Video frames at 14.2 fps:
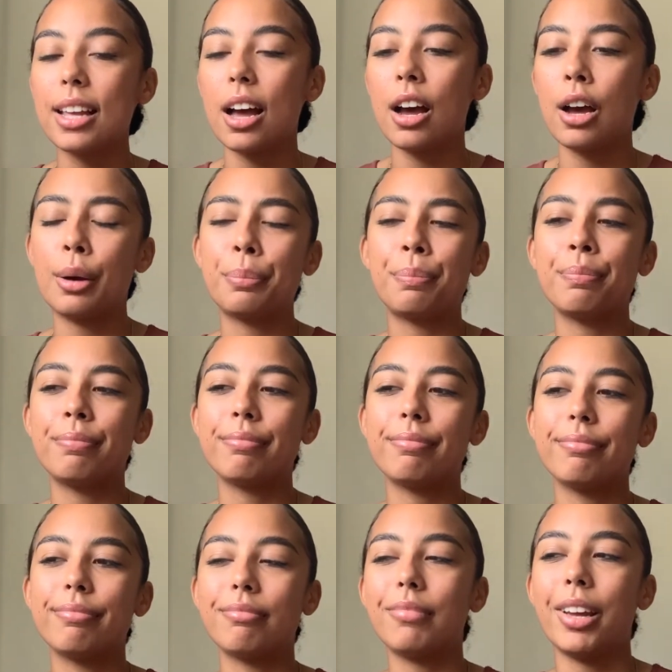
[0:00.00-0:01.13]
and
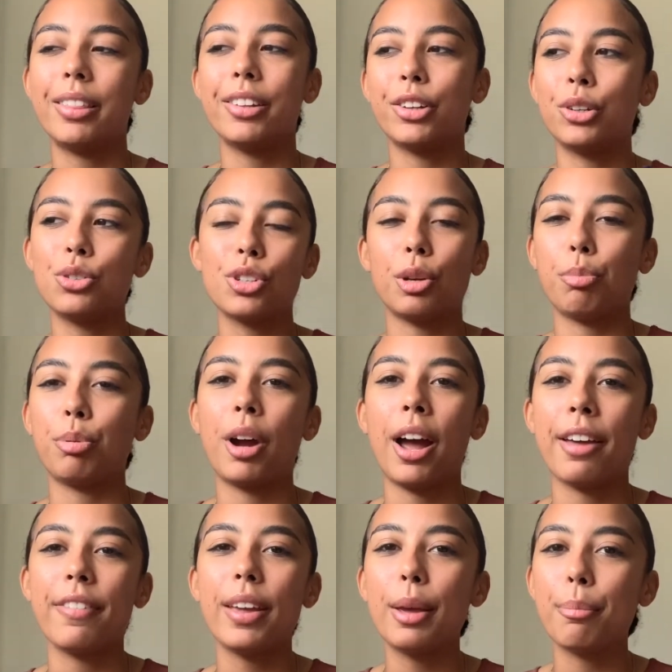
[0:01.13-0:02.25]
they're usually
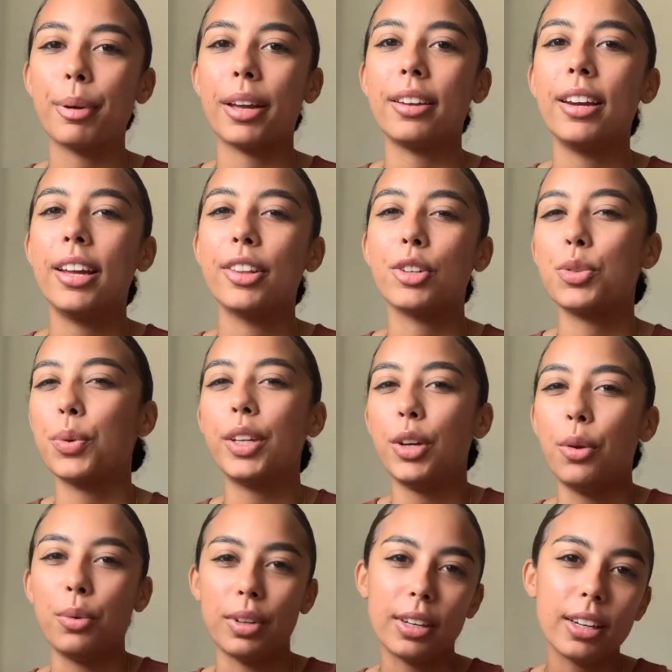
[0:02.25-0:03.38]
private, but there's really no
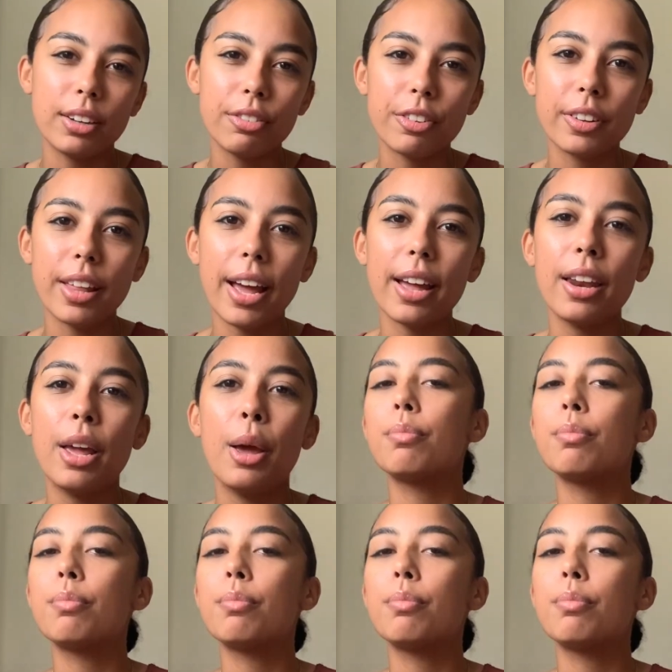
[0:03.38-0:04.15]
need for that.